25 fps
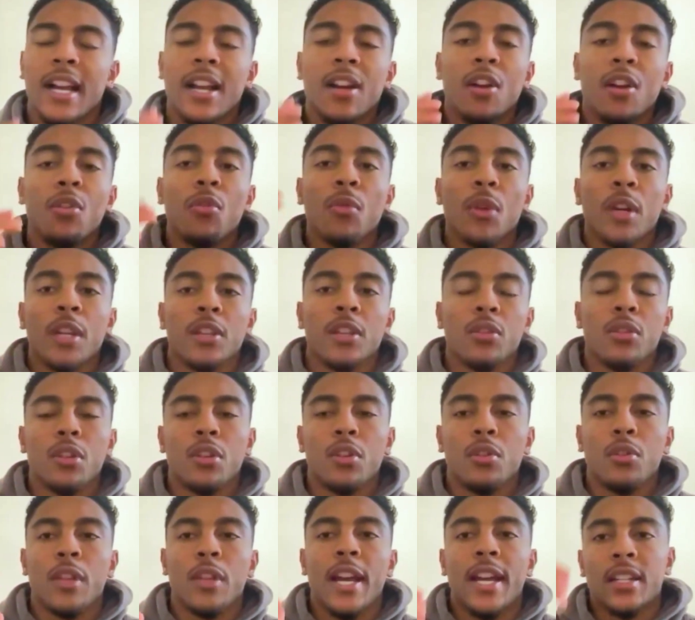I don't want you to
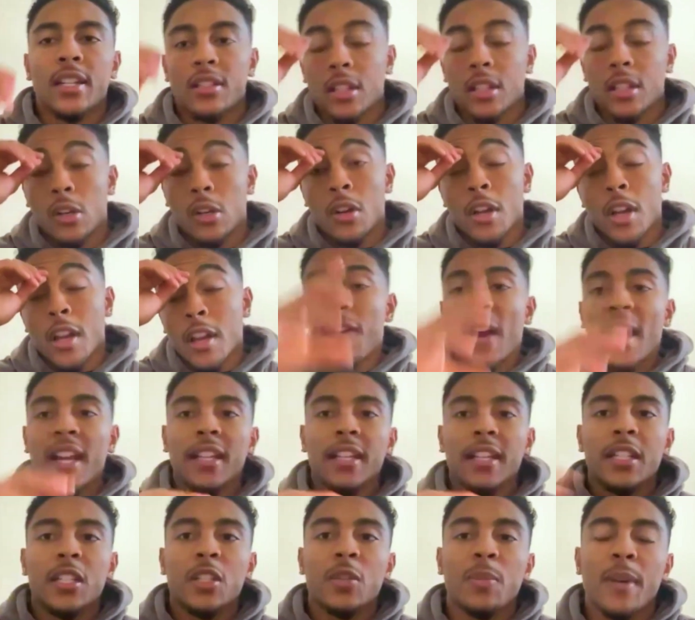do that. So
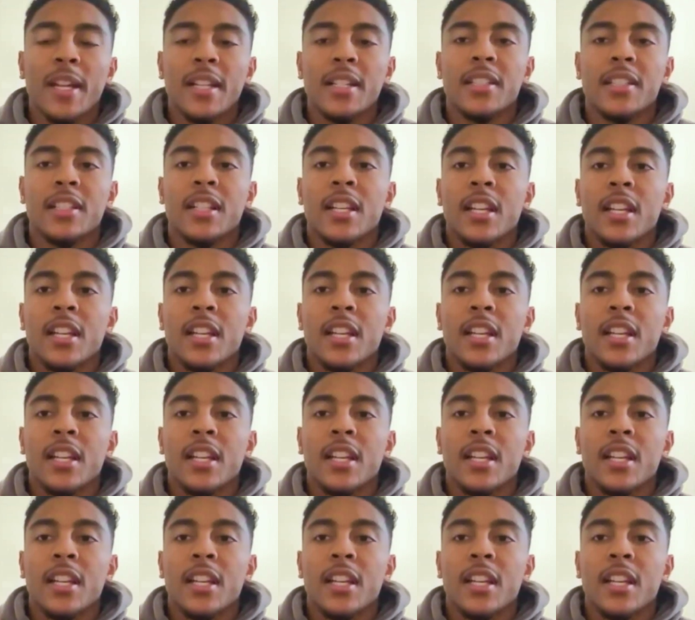final expense,